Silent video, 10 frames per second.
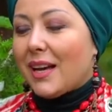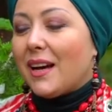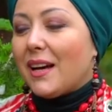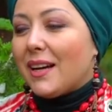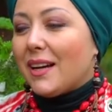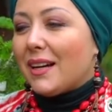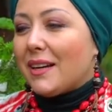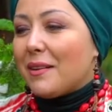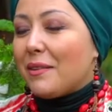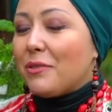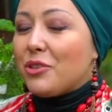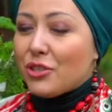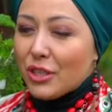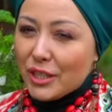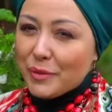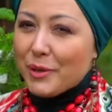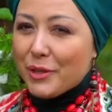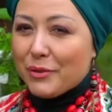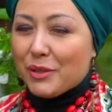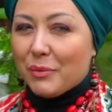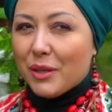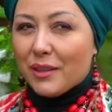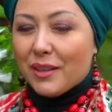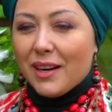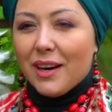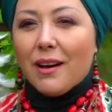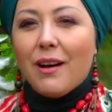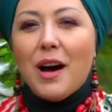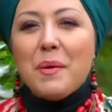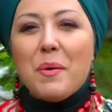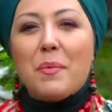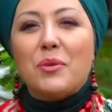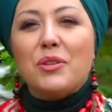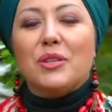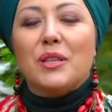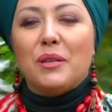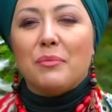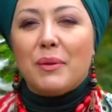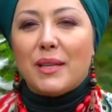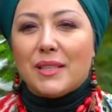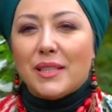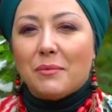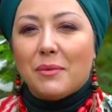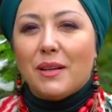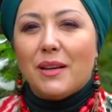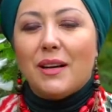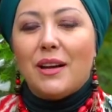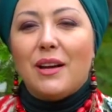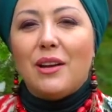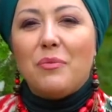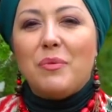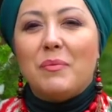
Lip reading: You often ask me, "How can I help my family and friends?"